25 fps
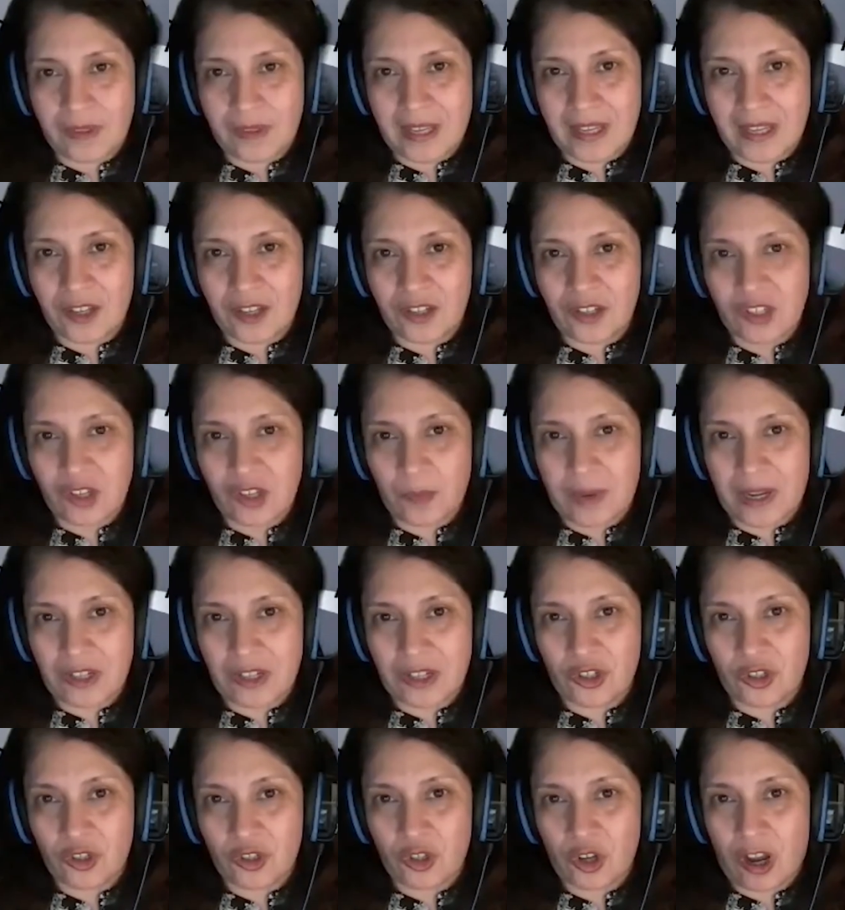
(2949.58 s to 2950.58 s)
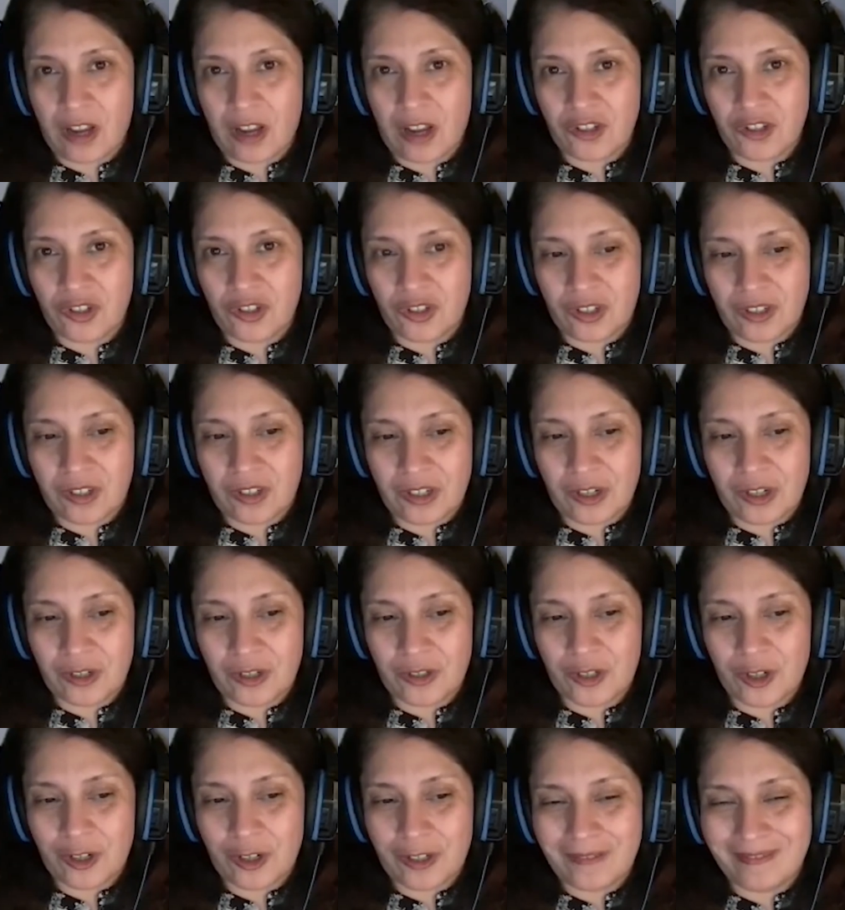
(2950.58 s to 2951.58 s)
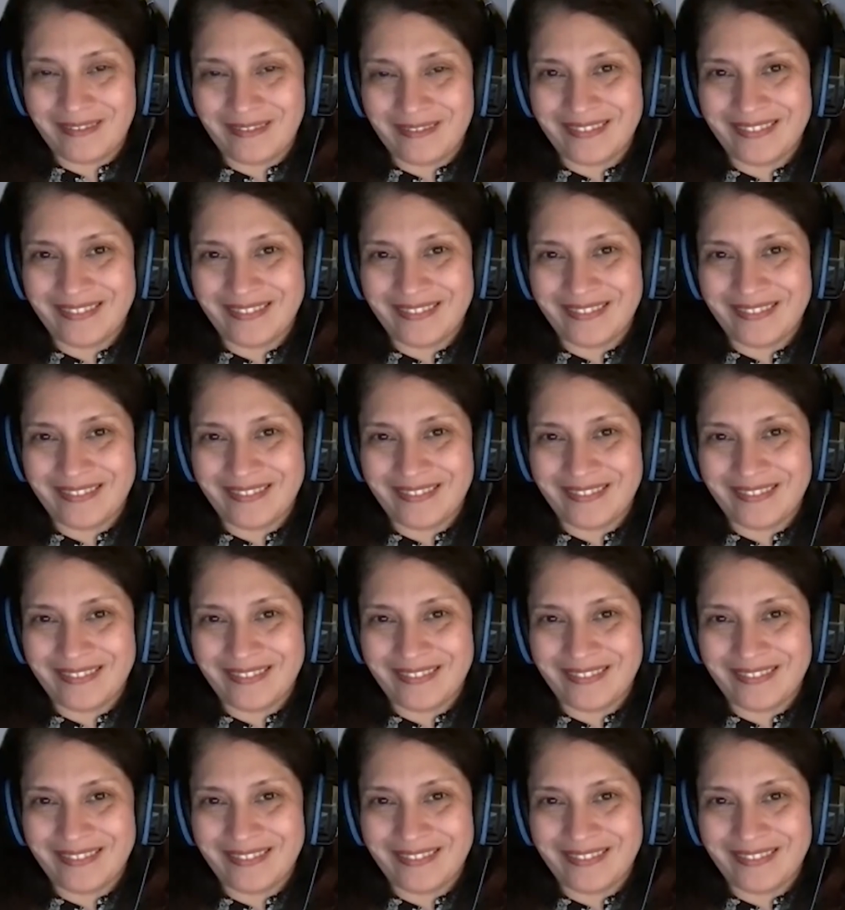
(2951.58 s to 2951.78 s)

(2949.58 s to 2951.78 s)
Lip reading: Thank you so much. Josh, your turn.